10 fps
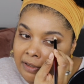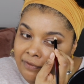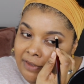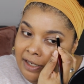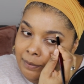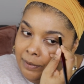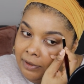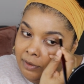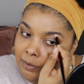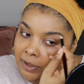Lift that up a
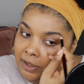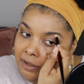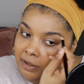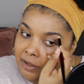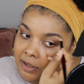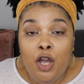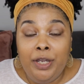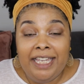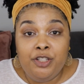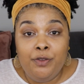little bit.
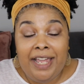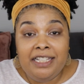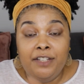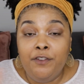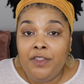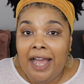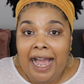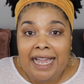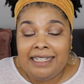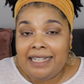Okay, so that's it for the
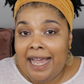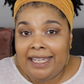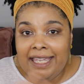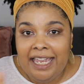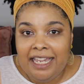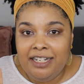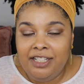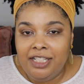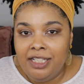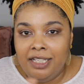eyes. I
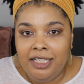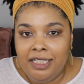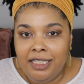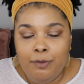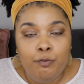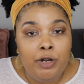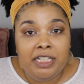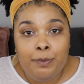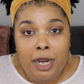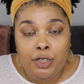can't
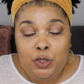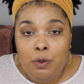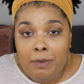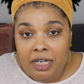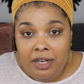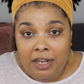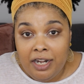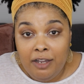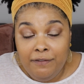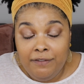impress upon you
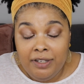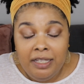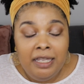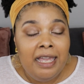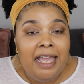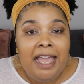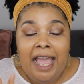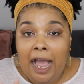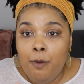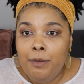enough
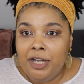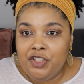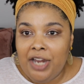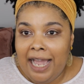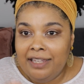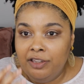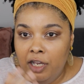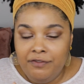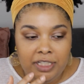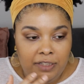how much I
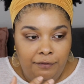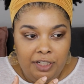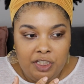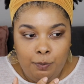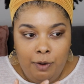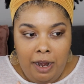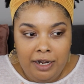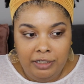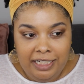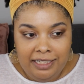love this finished
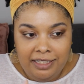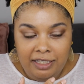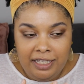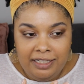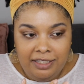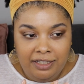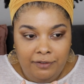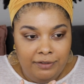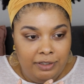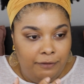product. It's
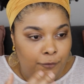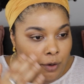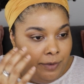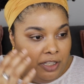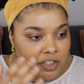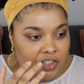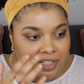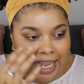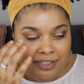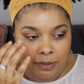the formula
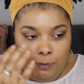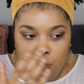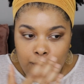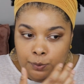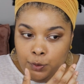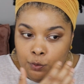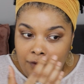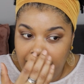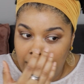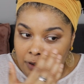just has the most
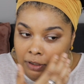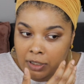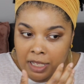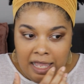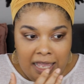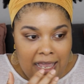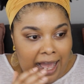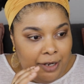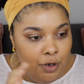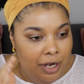beautiful,
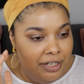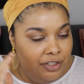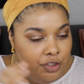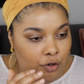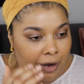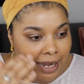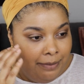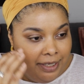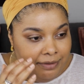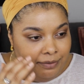I don't know how to describe
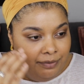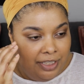it.